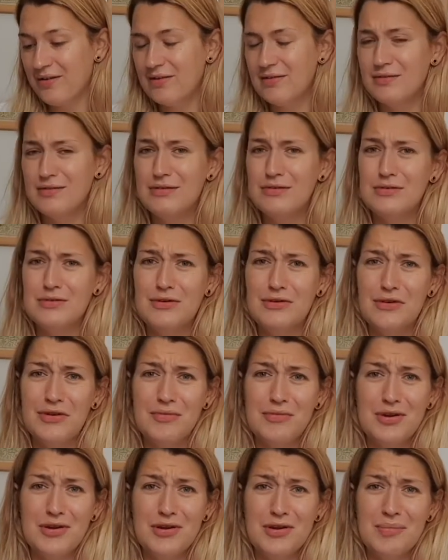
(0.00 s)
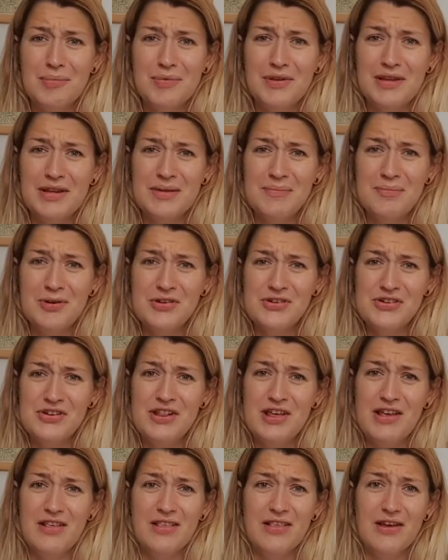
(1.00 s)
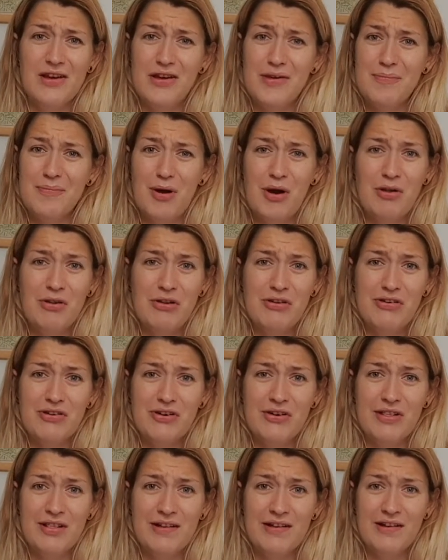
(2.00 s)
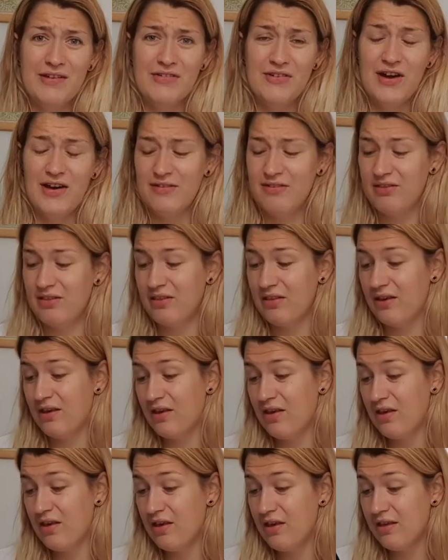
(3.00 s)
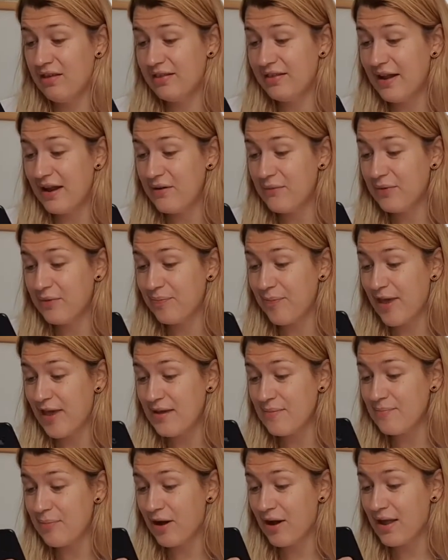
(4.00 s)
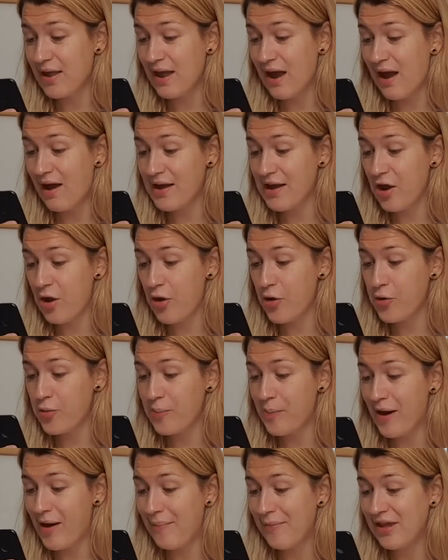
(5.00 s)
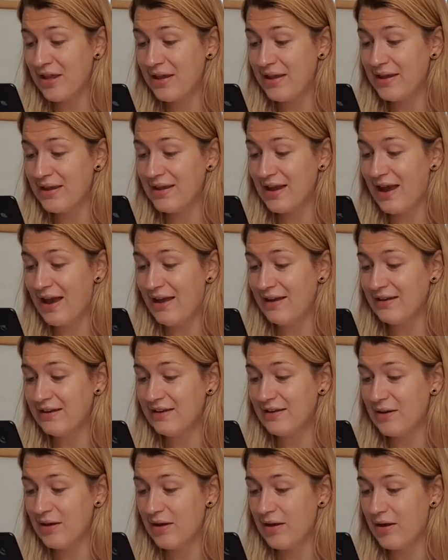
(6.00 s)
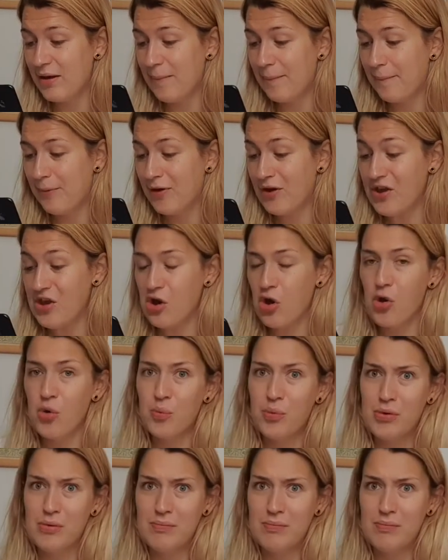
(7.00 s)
Oh god, I'm going to completely butcher this. I apologise in advance. Stay With Me by Ayobami Adebayo.